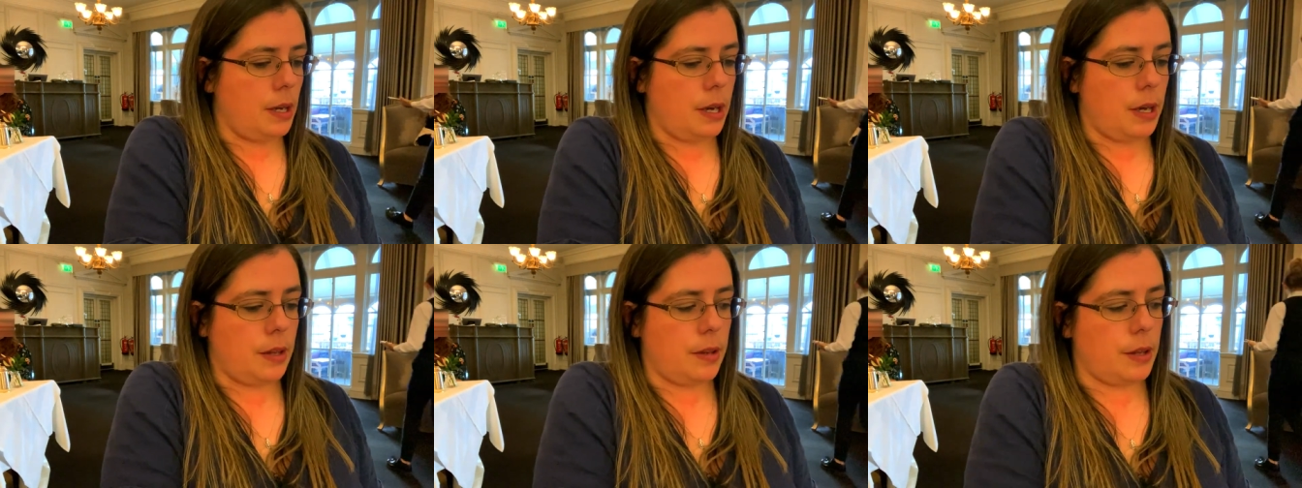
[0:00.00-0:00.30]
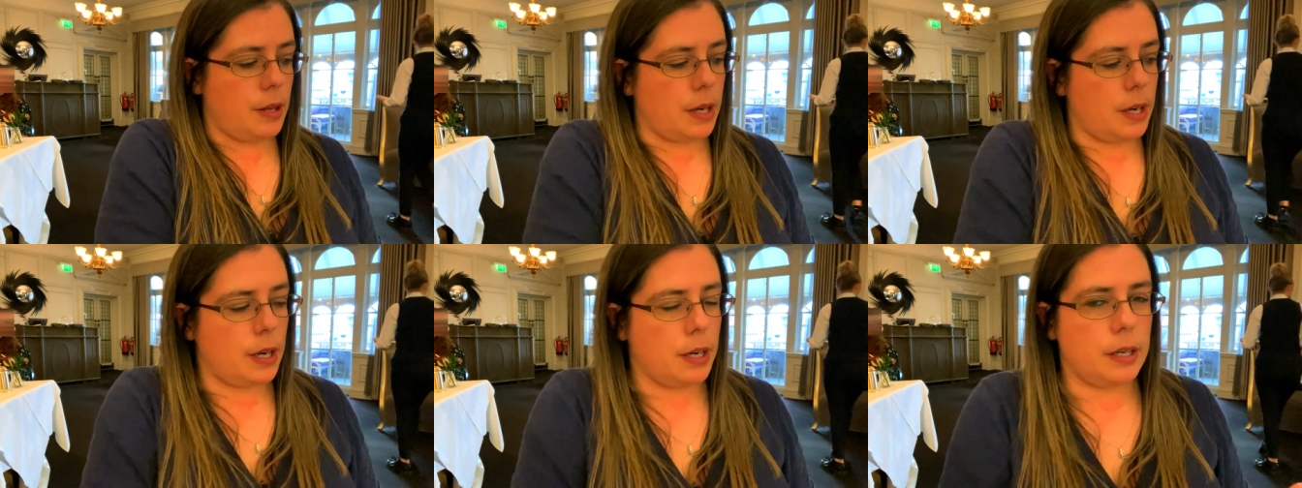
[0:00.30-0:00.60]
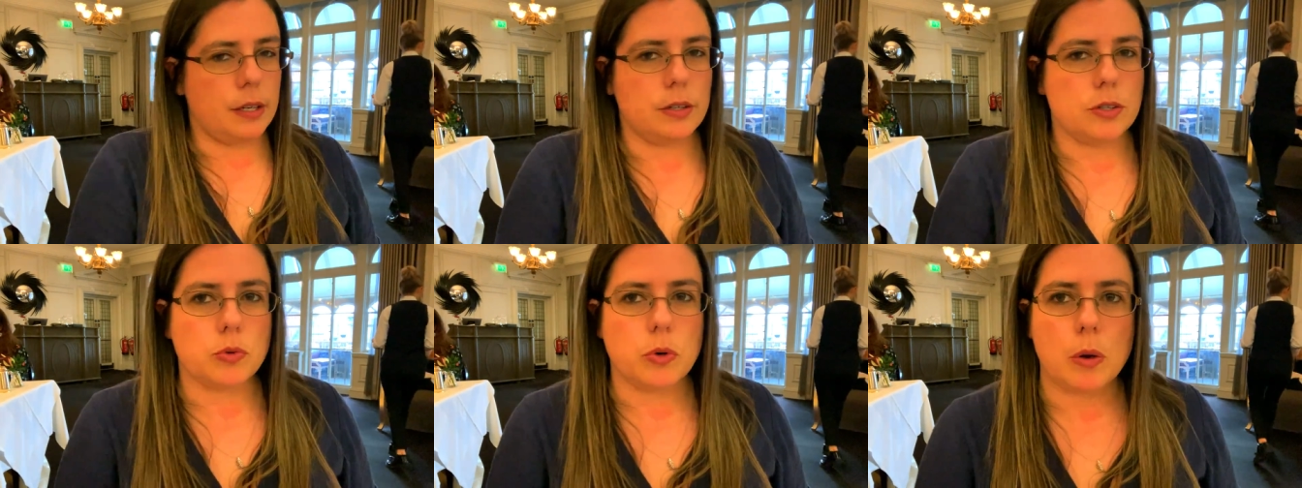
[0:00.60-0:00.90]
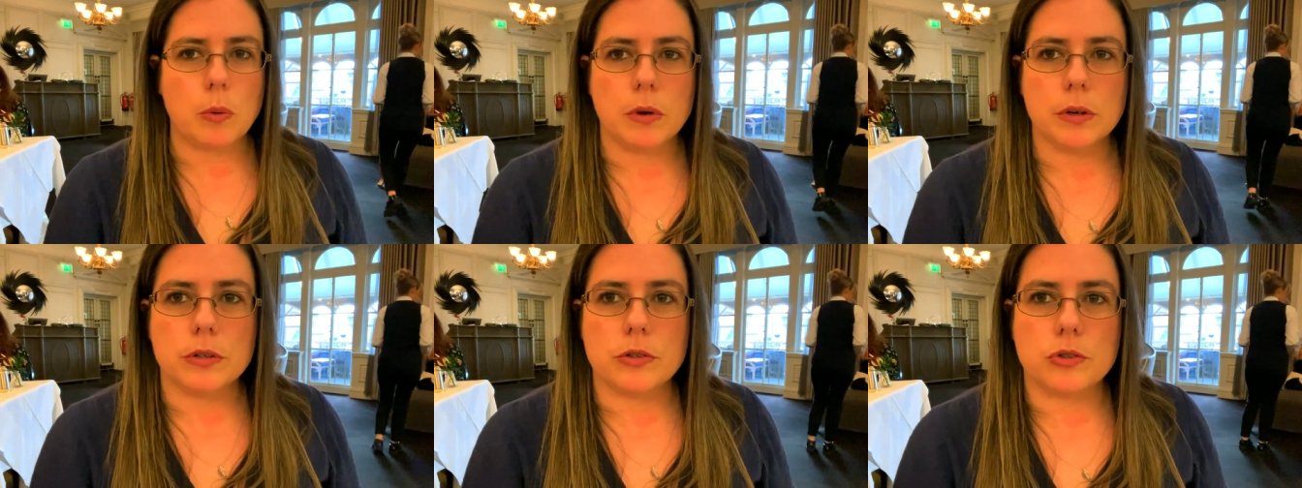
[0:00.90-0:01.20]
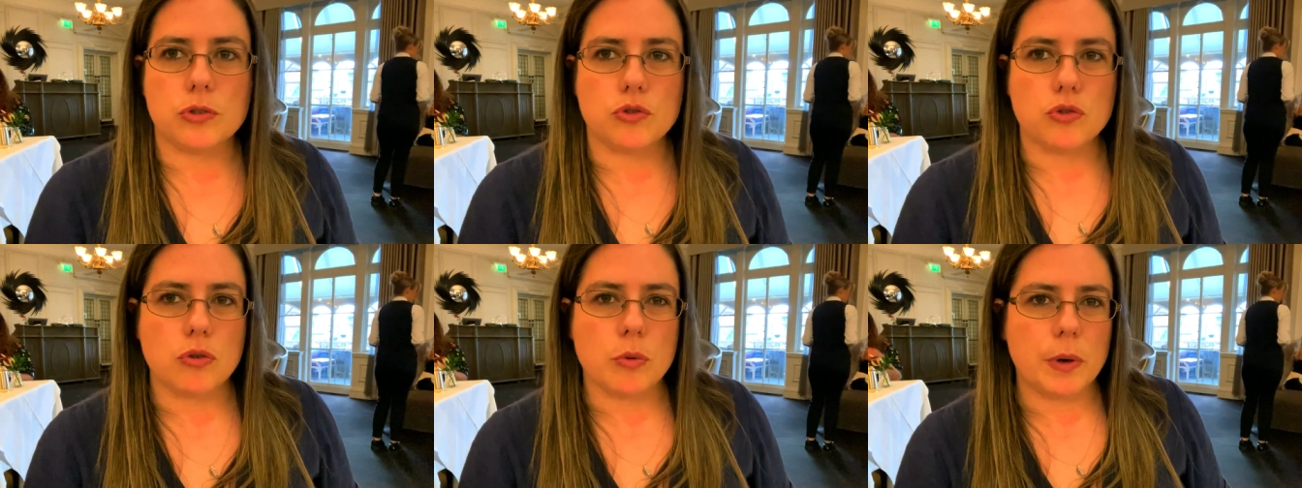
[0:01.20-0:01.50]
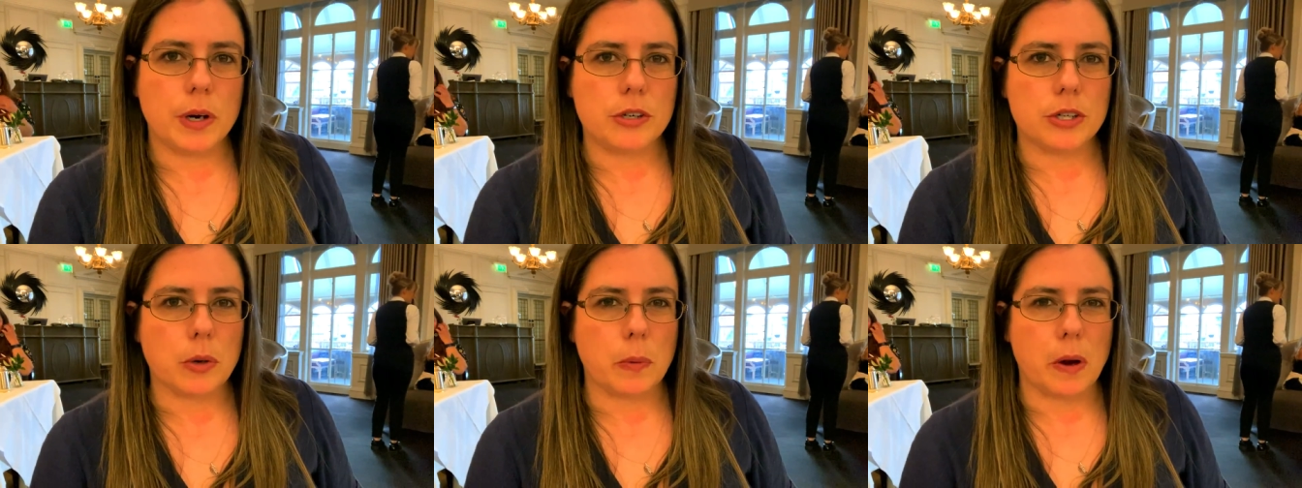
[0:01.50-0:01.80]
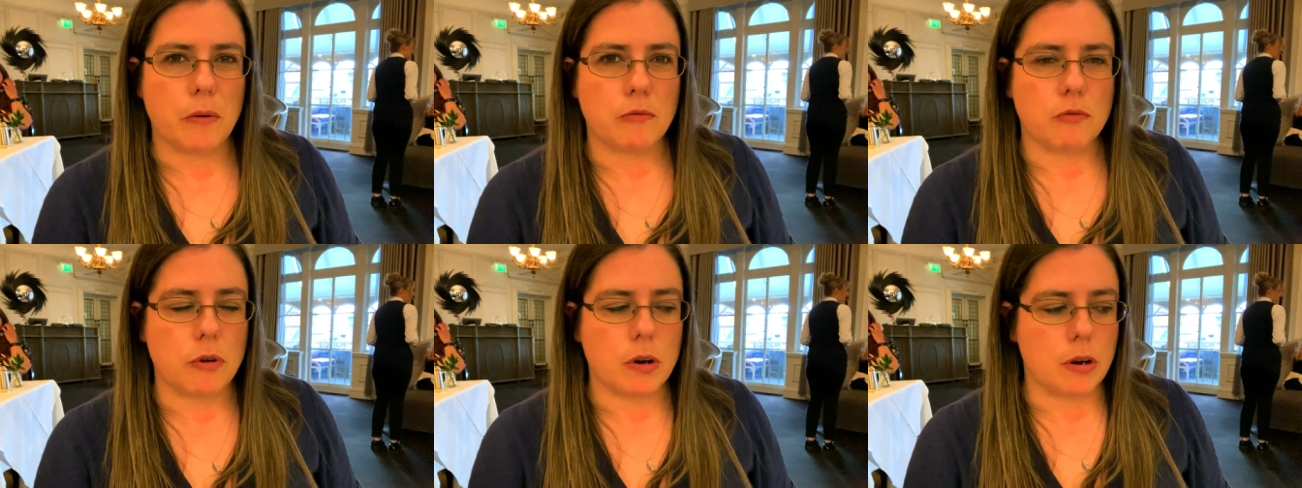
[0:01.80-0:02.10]
And then, do I want strawberry or do I
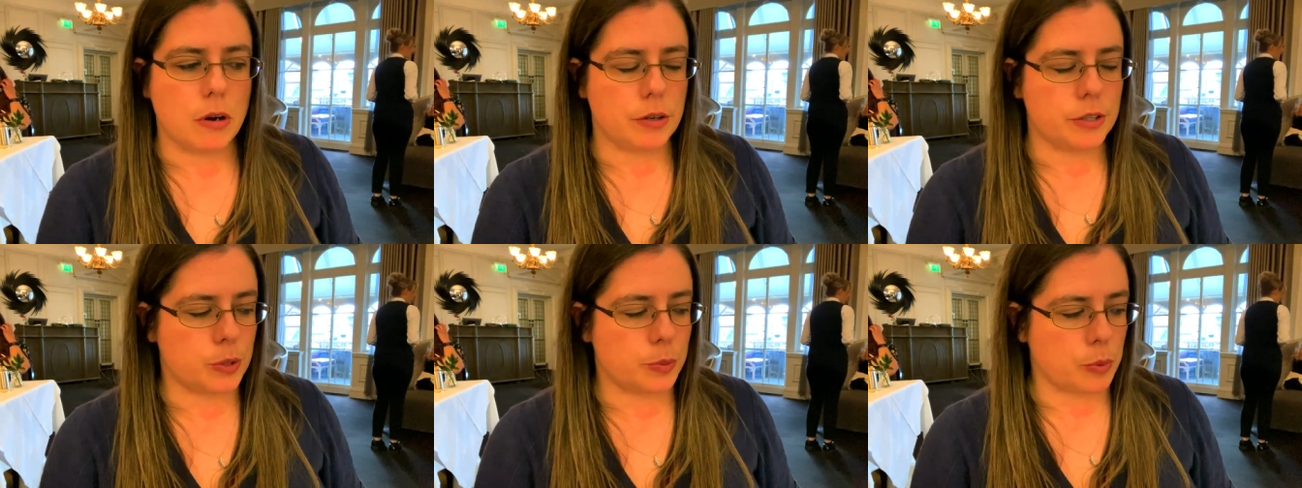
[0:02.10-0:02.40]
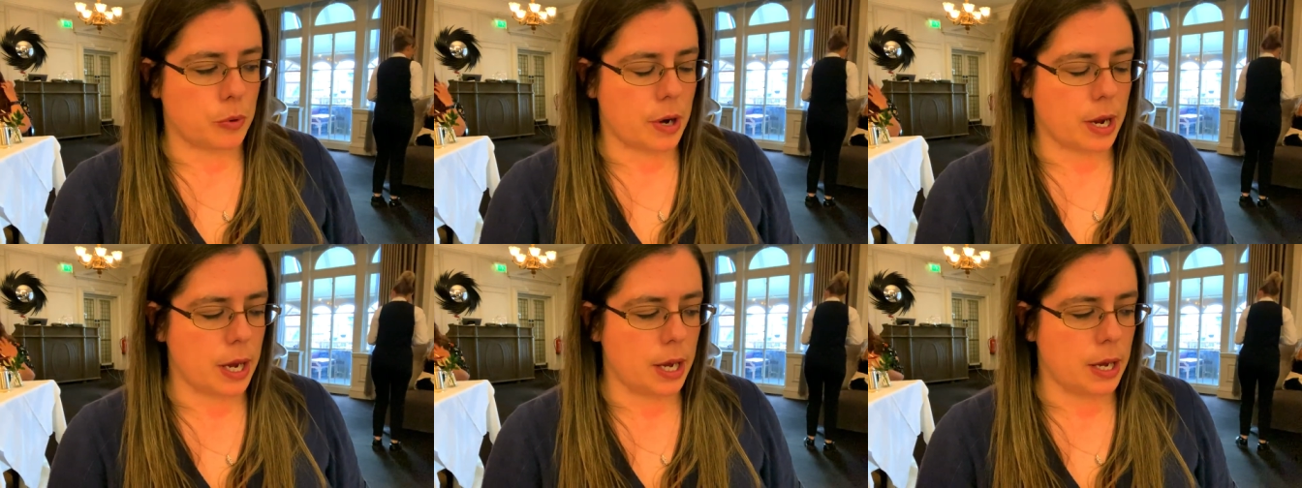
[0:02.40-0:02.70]
want raspberry?